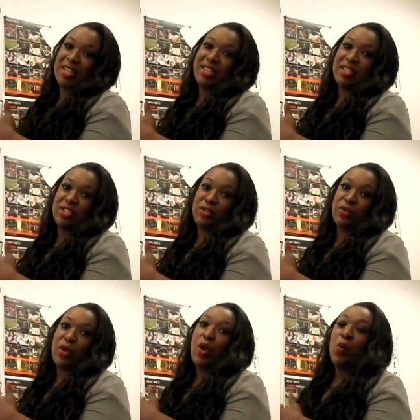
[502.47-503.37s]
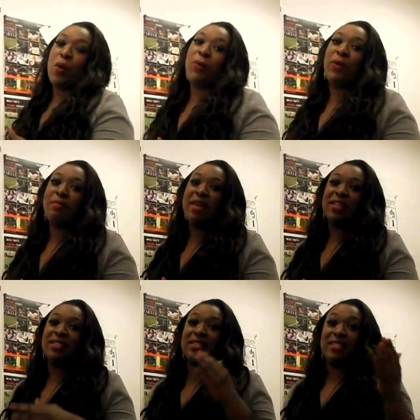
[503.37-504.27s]
conditional, when we
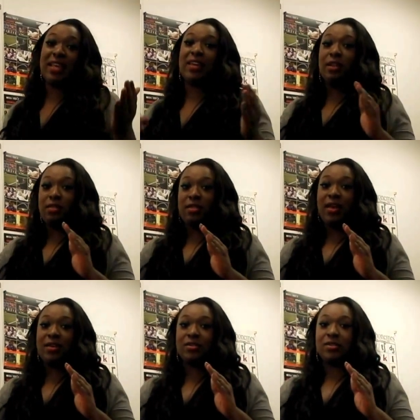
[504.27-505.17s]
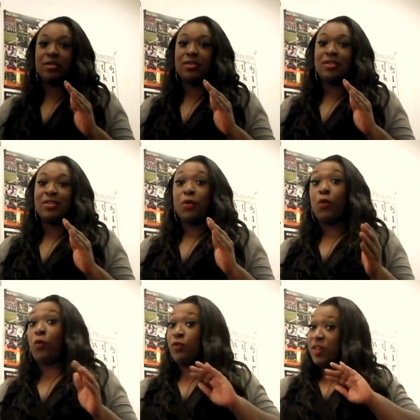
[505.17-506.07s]
mix the second and third,
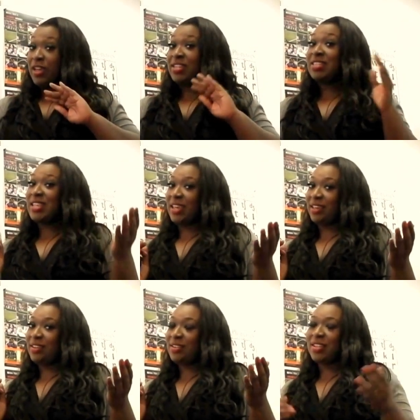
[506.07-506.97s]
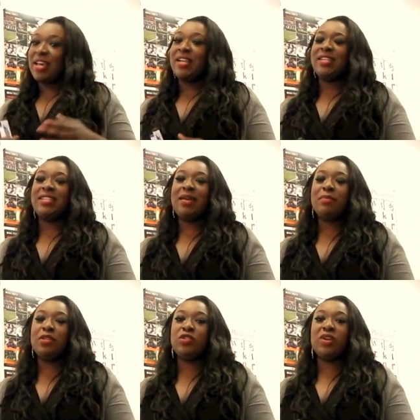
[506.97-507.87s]
or third and second, to
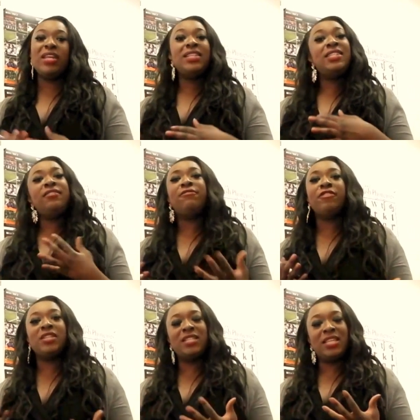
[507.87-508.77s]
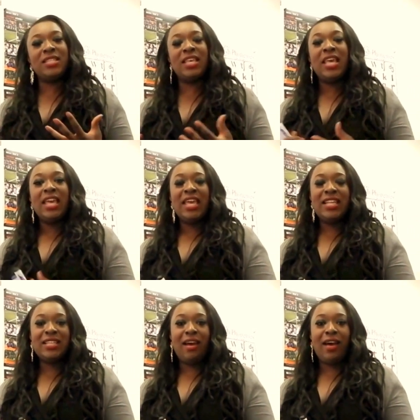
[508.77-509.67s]
demonstrate differences
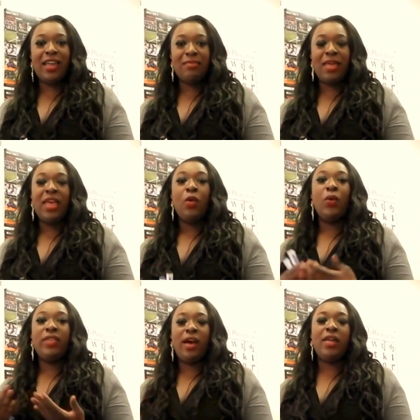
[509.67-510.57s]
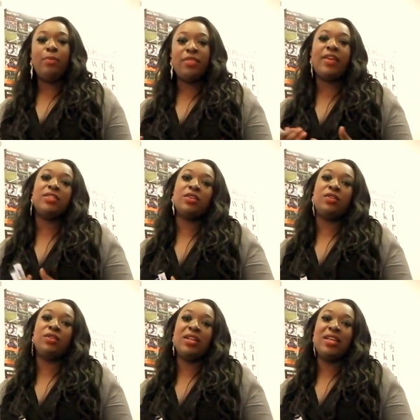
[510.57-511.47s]
in time with
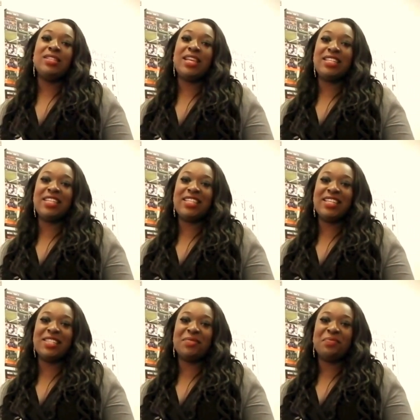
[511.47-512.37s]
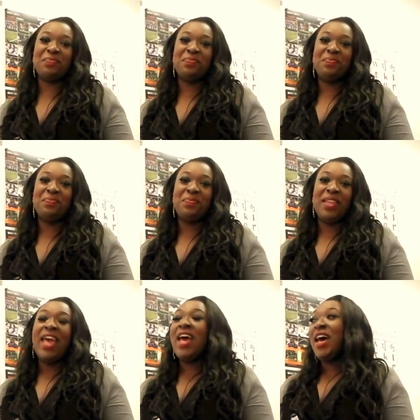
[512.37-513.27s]
hypothetical sentences.
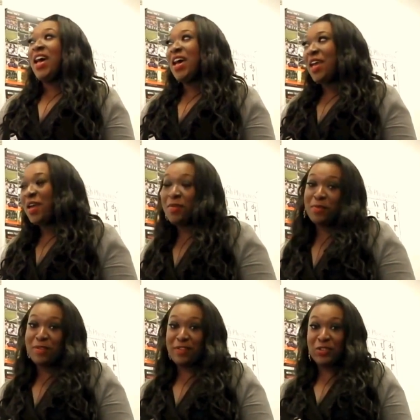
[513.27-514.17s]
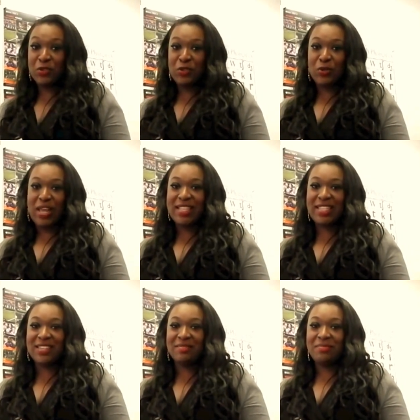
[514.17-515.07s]
I hope you've enjoyed your
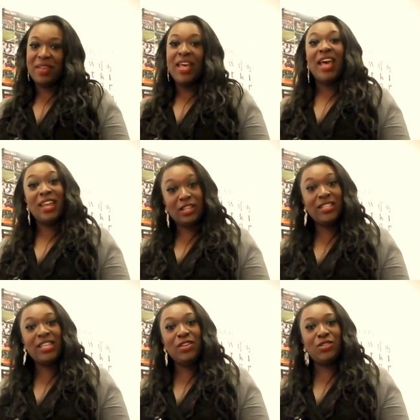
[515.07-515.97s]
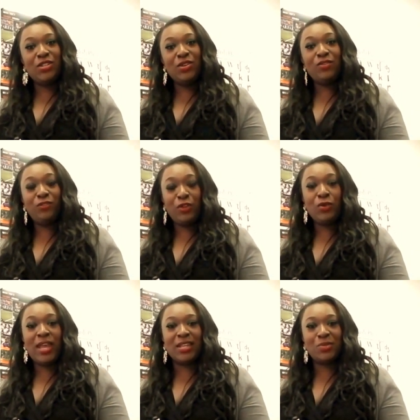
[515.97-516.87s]
lesson, and I'll see you soon for your
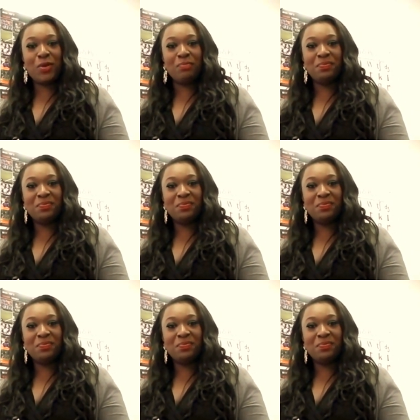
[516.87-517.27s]
next one.